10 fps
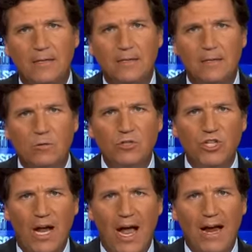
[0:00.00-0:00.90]
Who would you
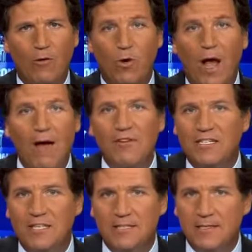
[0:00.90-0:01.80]
hire? Well,
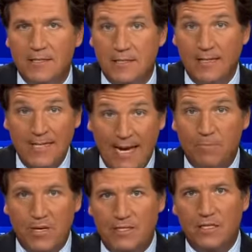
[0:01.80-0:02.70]
obviously, since it's a tech
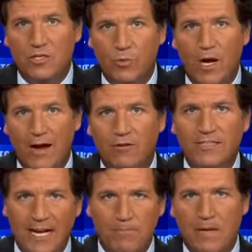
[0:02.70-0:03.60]
business, you would hire
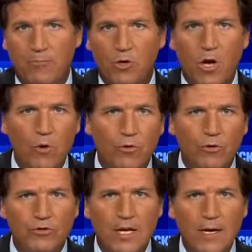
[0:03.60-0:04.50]
tech people,
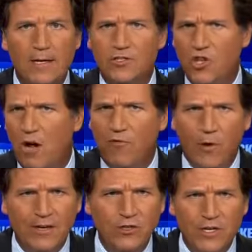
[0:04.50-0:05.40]
coders, software
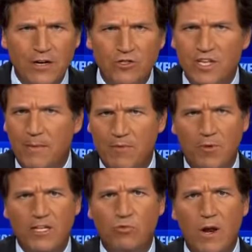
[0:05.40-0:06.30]
engineers to keep the
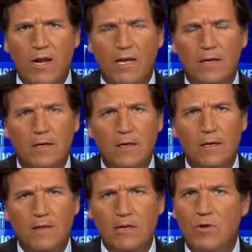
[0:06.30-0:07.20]
place running.
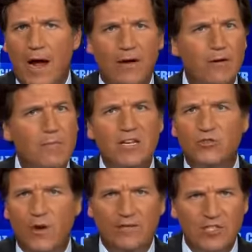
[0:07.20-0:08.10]
Then you'd hire an
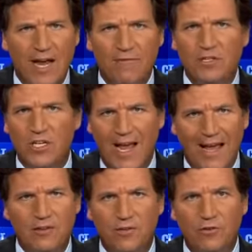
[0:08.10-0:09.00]
administrative staff because you
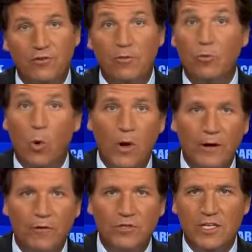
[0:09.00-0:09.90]
had to, some
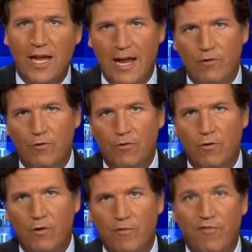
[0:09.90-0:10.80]
lawyers, a
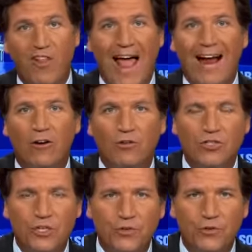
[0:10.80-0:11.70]
caterer, a flack or
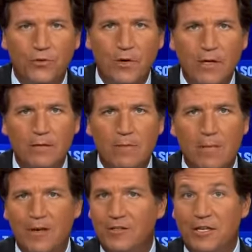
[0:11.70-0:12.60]
two,
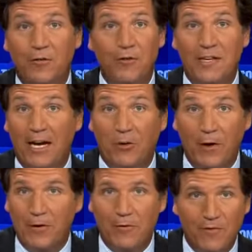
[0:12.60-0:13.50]
maybe an interior
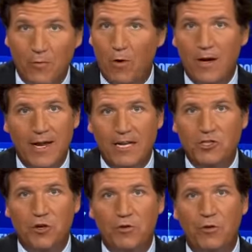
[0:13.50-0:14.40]
decorator if you wanted
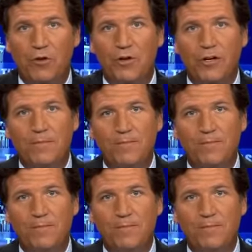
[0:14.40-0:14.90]
HQ to look good.